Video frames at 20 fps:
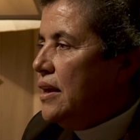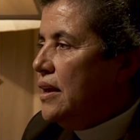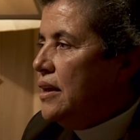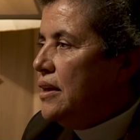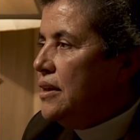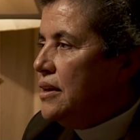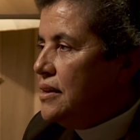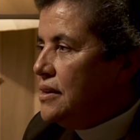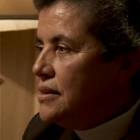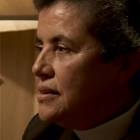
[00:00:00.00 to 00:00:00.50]

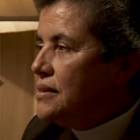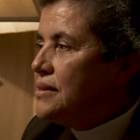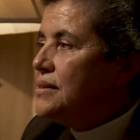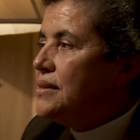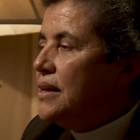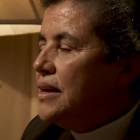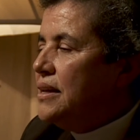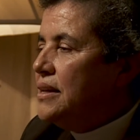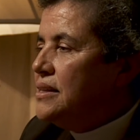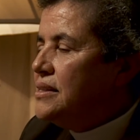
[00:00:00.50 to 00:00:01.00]
It is
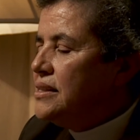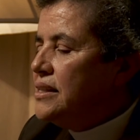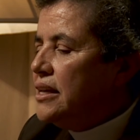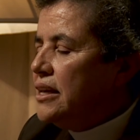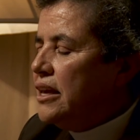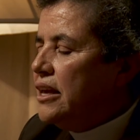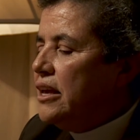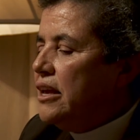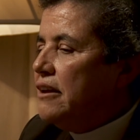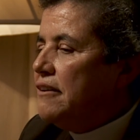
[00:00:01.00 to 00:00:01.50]

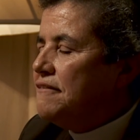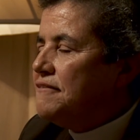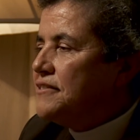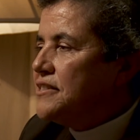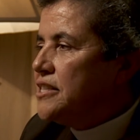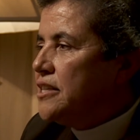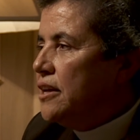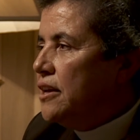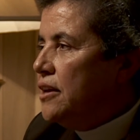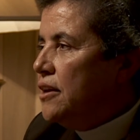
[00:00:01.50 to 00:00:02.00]
a
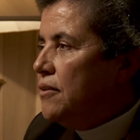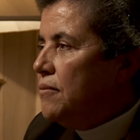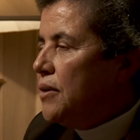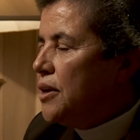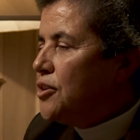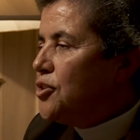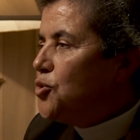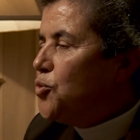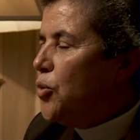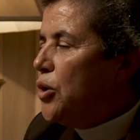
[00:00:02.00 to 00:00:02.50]
gift,
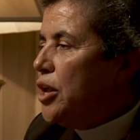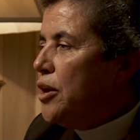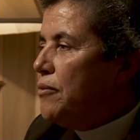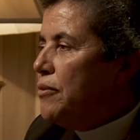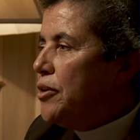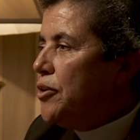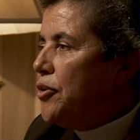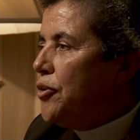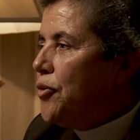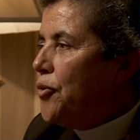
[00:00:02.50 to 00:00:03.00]
because
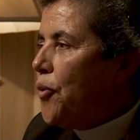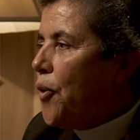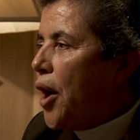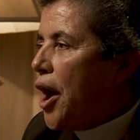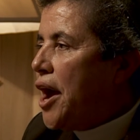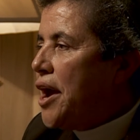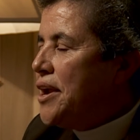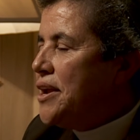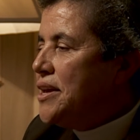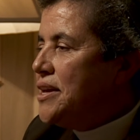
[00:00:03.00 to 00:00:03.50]
wherever you
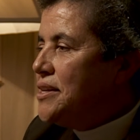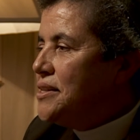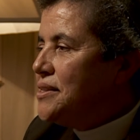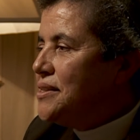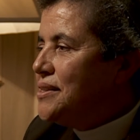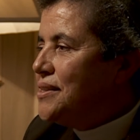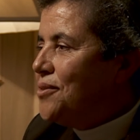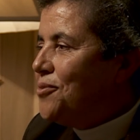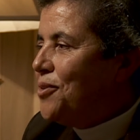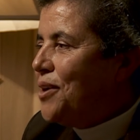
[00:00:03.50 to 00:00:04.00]
are
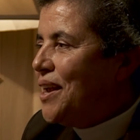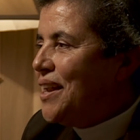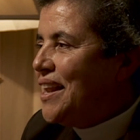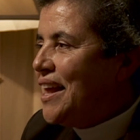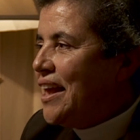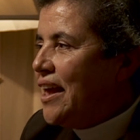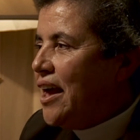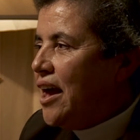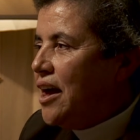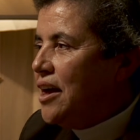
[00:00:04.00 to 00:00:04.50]
we are
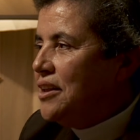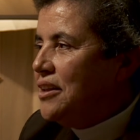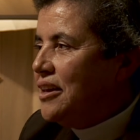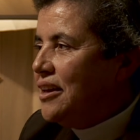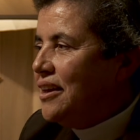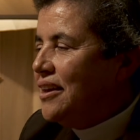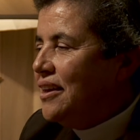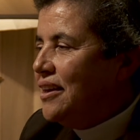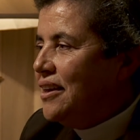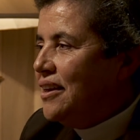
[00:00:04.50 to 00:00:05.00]
like
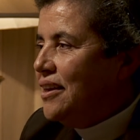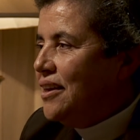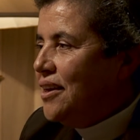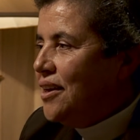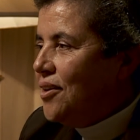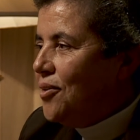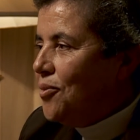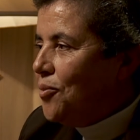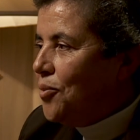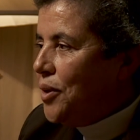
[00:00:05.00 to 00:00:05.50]
honey.
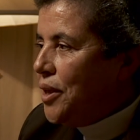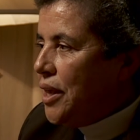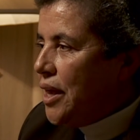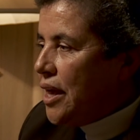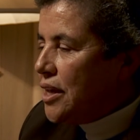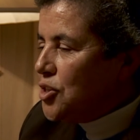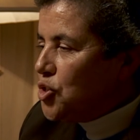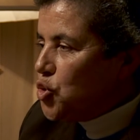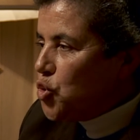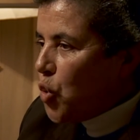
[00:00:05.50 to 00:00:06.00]
We
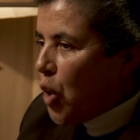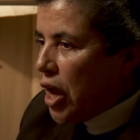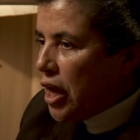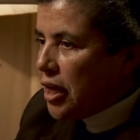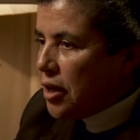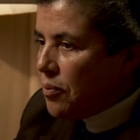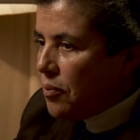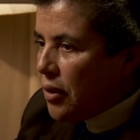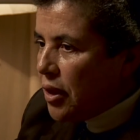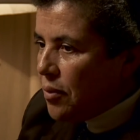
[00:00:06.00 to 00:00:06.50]

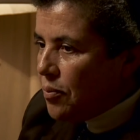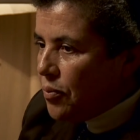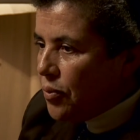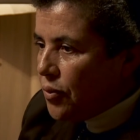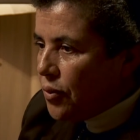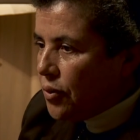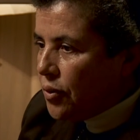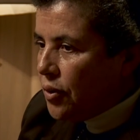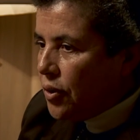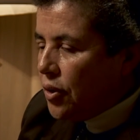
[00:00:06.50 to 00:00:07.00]
attract
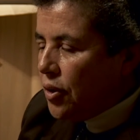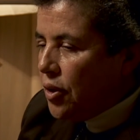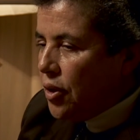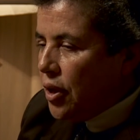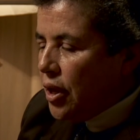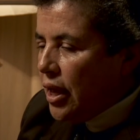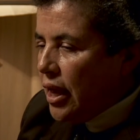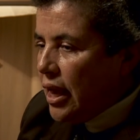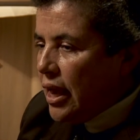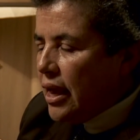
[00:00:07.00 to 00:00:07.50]
people,
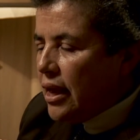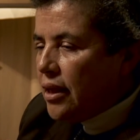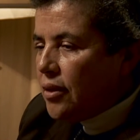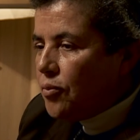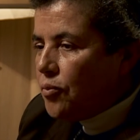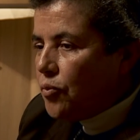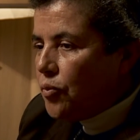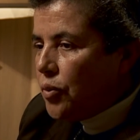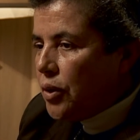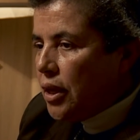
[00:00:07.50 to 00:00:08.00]

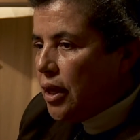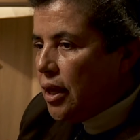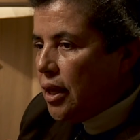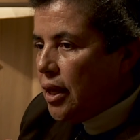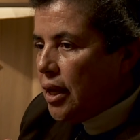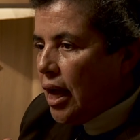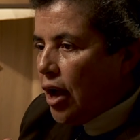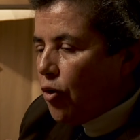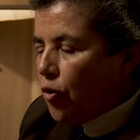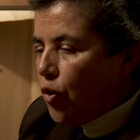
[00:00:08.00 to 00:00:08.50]
and
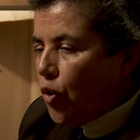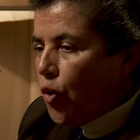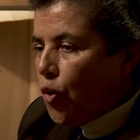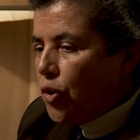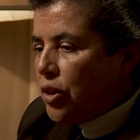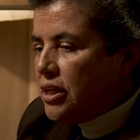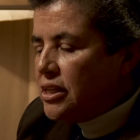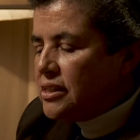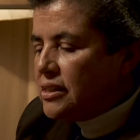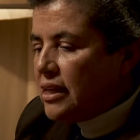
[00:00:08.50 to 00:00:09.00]
our
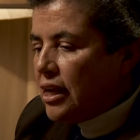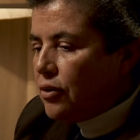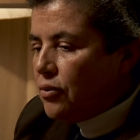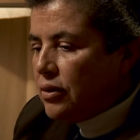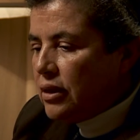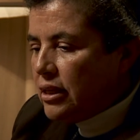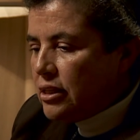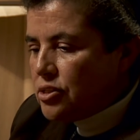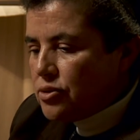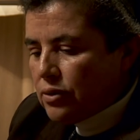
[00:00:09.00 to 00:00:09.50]
goal is not
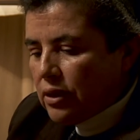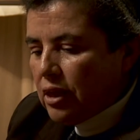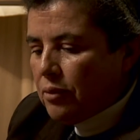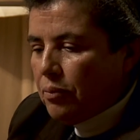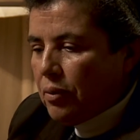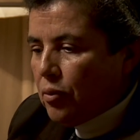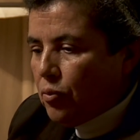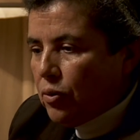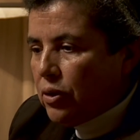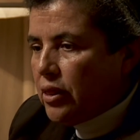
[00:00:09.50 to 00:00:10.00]
only to
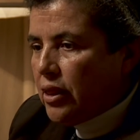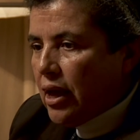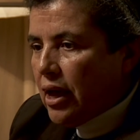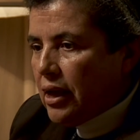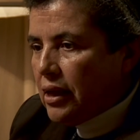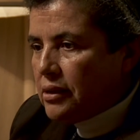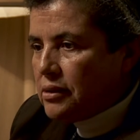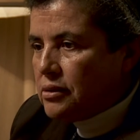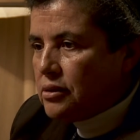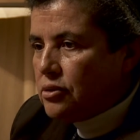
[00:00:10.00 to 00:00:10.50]
keep it with
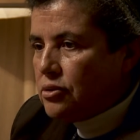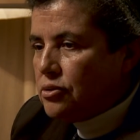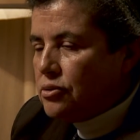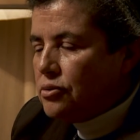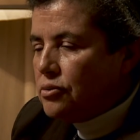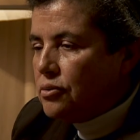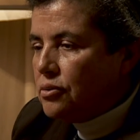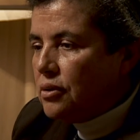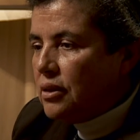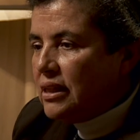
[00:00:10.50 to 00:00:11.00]
us,
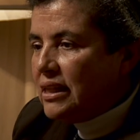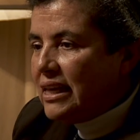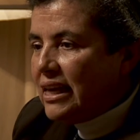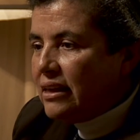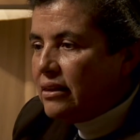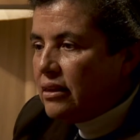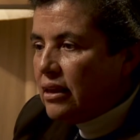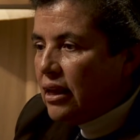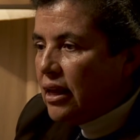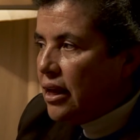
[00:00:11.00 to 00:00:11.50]
to
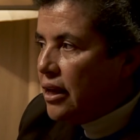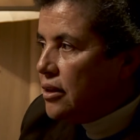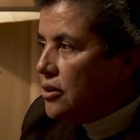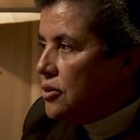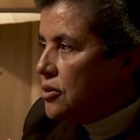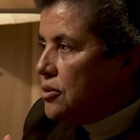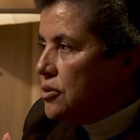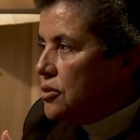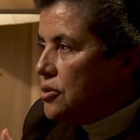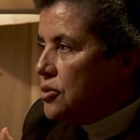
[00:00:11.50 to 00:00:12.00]
lead them